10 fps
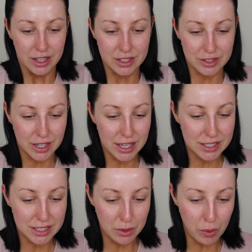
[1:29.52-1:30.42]
So
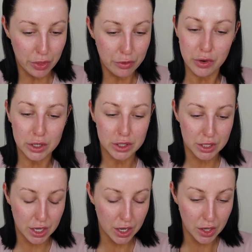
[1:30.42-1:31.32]
let's see what the
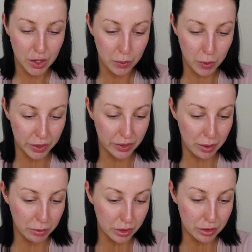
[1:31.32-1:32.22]
first one
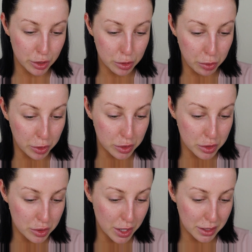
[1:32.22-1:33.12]
that I'm going to respond
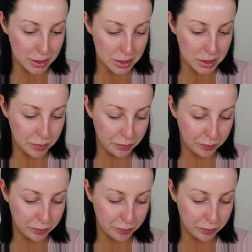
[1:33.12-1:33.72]
to is.